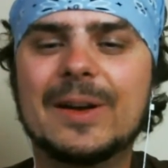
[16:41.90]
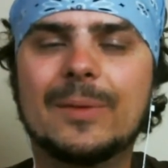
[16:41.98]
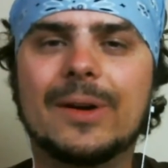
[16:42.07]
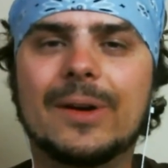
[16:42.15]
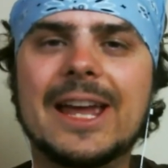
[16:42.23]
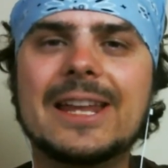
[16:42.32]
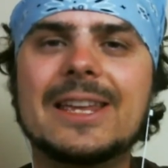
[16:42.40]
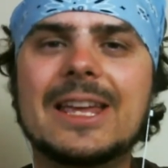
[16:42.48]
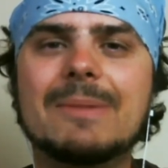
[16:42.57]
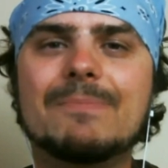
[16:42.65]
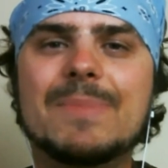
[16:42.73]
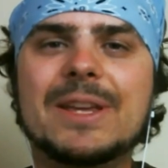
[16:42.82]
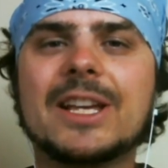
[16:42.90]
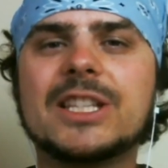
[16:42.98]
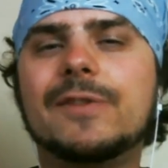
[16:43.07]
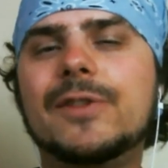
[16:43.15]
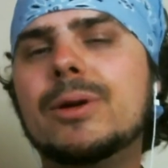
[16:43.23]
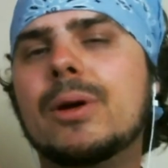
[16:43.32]
right? Because
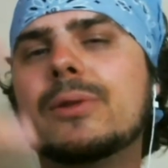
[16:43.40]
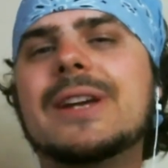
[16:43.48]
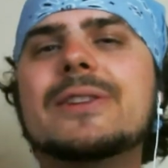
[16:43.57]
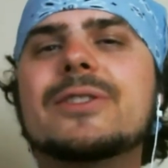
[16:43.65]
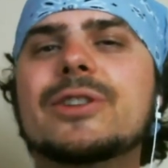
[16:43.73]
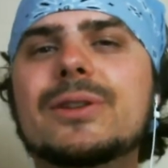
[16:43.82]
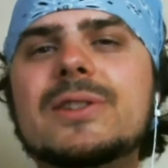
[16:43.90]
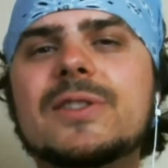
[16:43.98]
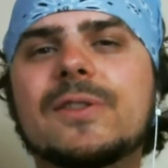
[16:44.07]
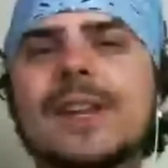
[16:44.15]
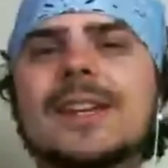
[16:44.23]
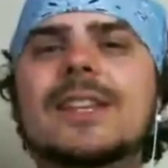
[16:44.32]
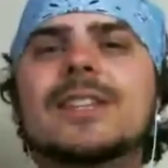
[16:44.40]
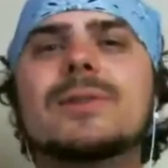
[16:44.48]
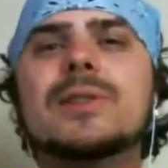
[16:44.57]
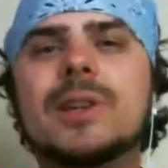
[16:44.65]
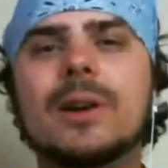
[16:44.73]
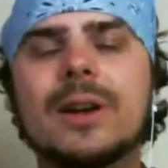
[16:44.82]
if you go down your newsfeed and
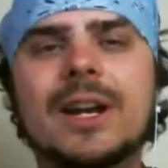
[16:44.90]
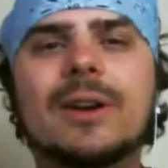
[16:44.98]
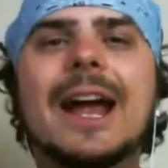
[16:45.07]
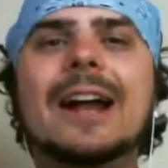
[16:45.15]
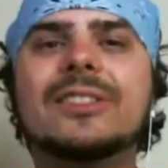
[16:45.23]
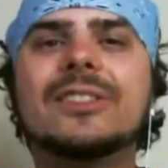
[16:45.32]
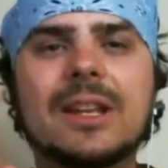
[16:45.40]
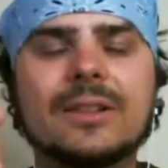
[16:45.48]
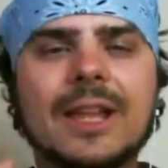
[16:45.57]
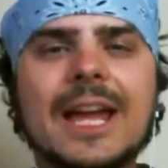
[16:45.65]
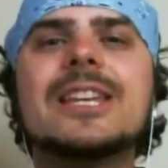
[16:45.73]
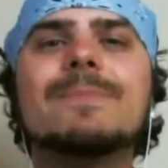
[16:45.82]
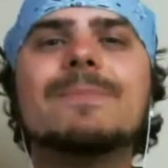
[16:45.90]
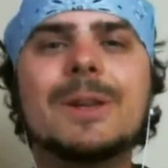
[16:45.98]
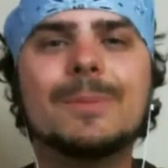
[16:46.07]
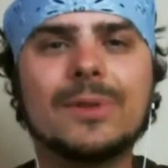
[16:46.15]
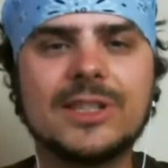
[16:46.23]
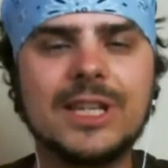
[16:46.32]
you start interacting and liking
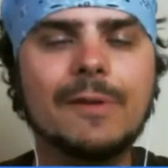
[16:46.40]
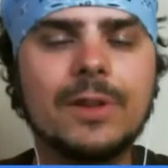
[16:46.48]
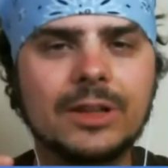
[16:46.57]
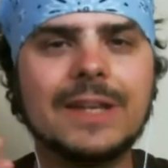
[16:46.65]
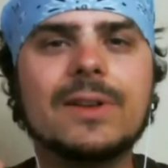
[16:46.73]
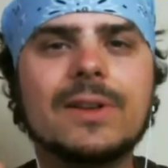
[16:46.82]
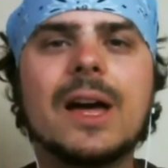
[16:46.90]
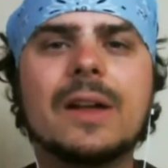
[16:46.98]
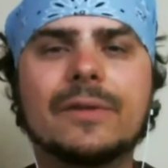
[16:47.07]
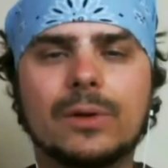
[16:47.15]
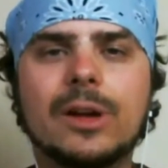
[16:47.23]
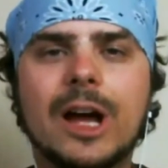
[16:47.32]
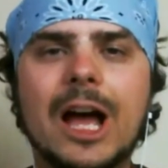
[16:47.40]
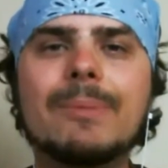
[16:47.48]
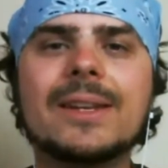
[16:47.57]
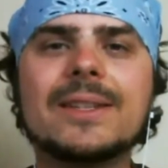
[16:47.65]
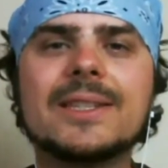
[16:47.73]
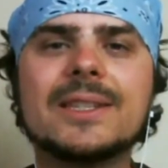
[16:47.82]
people's stuff and leaving thoughtful
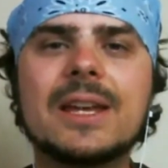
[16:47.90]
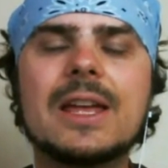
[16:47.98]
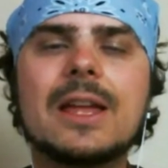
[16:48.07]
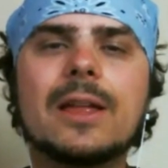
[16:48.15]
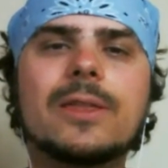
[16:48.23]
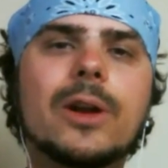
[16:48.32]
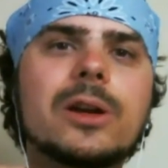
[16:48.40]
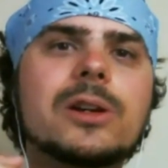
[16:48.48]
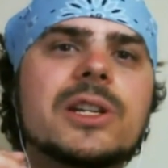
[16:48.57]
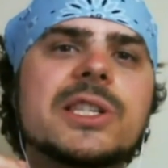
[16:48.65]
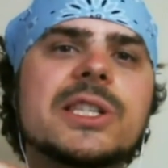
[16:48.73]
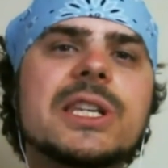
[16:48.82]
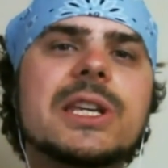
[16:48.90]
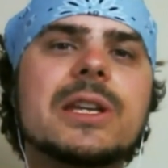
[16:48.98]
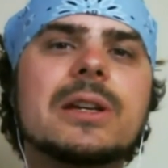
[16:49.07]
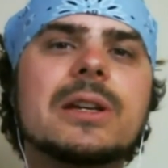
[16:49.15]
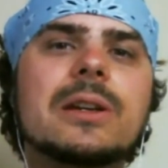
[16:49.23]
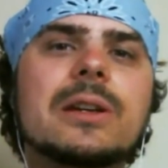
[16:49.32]
comments, they're going to
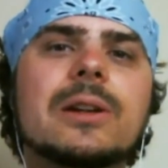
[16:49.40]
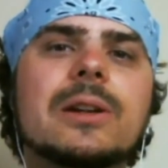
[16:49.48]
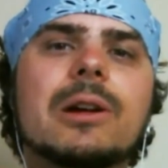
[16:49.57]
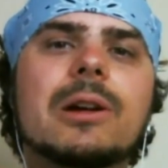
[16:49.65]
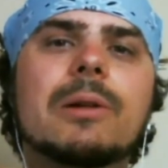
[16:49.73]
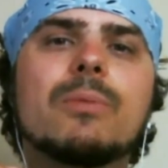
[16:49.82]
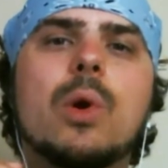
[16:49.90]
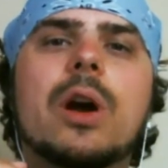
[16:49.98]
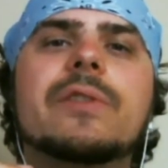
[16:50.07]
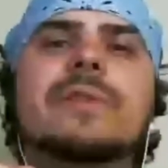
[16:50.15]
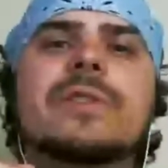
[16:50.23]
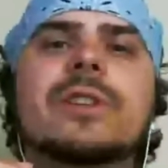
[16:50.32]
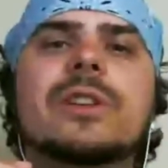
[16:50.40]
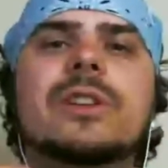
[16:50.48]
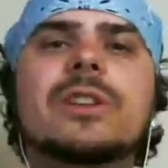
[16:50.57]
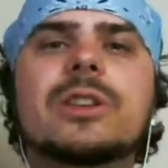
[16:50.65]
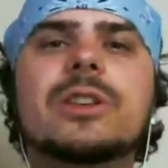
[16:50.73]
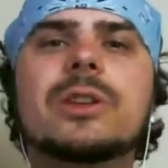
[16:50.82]
see more of
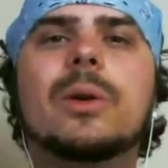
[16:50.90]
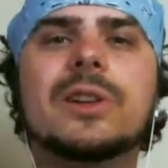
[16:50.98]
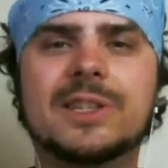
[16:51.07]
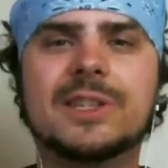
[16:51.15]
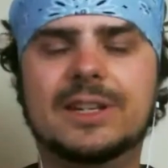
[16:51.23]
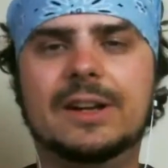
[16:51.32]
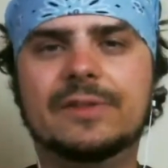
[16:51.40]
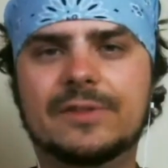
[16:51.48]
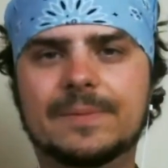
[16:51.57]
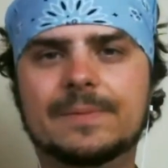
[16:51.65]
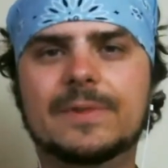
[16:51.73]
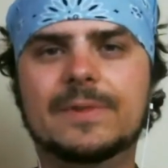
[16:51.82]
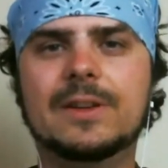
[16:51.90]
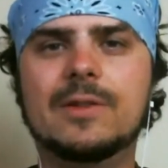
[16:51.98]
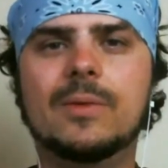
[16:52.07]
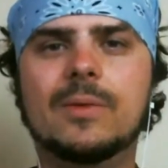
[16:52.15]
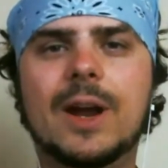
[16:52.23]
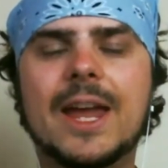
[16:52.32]
your stuff,
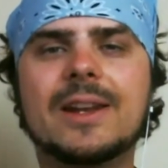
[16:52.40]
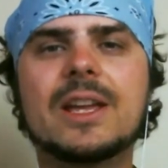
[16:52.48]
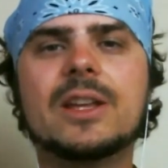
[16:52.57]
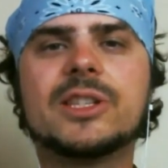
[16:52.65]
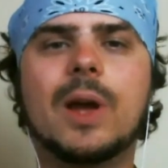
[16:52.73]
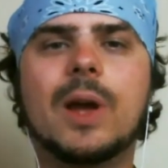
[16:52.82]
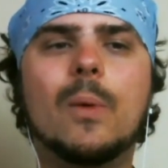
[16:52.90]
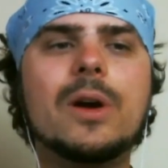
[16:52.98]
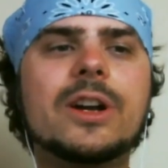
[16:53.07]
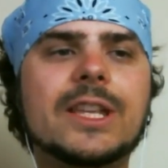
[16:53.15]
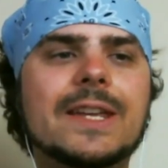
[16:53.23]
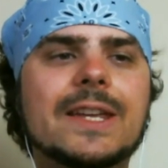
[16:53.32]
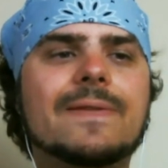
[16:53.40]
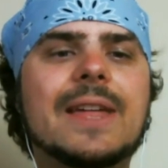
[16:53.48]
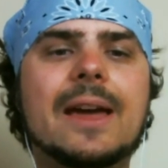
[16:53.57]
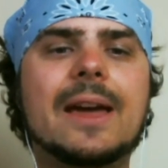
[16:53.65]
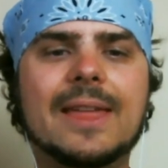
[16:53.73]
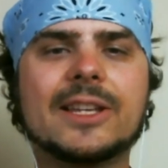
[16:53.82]
right? So I wanted to give
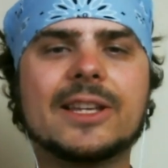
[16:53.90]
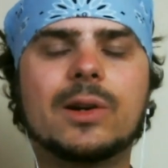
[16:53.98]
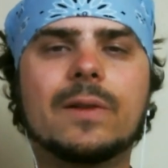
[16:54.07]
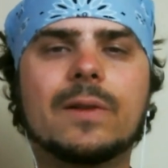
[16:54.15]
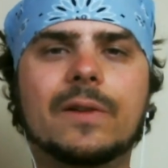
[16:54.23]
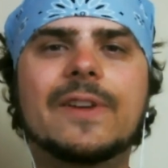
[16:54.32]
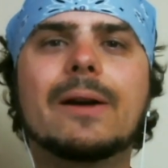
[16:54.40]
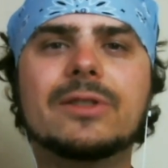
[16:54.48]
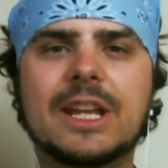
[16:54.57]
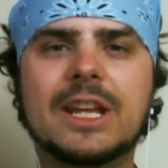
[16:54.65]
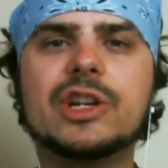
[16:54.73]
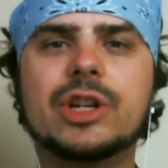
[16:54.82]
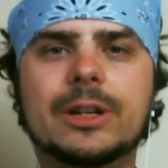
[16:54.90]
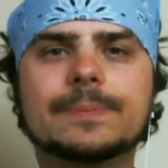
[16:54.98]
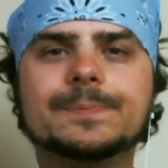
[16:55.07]
that sort of a foundation